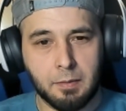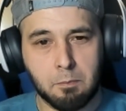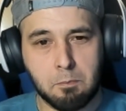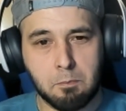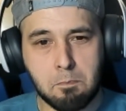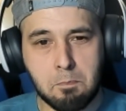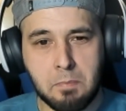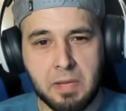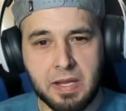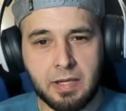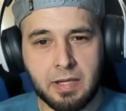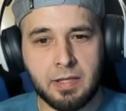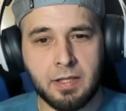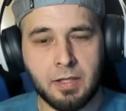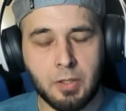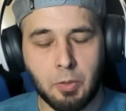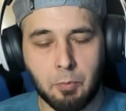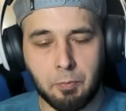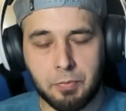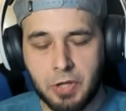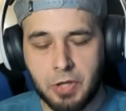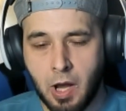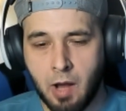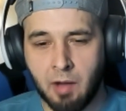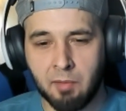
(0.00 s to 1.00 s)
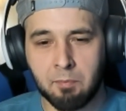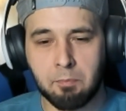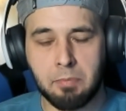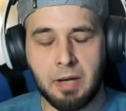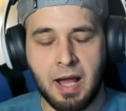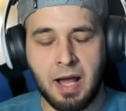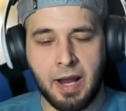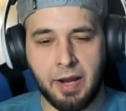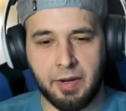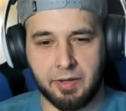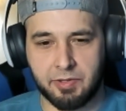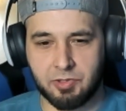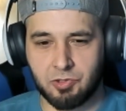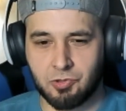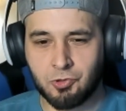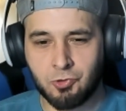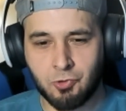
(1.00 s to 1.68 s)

medium, non-biased,